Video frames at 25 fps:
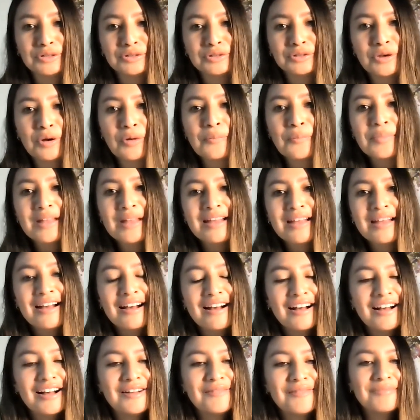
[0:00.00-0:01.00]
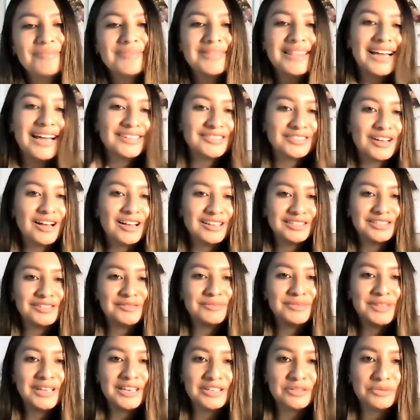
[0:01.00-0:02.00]
So that's
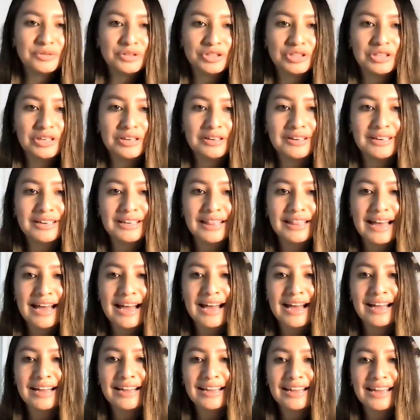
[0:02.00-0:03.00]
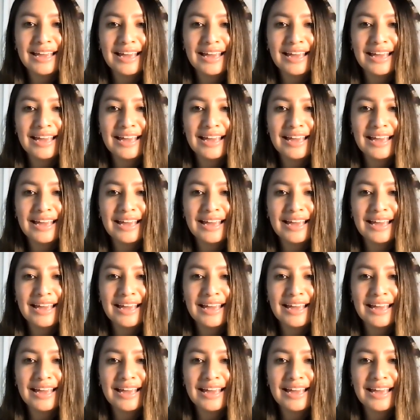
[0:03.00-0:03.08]
awesome. Thanks for sharing that.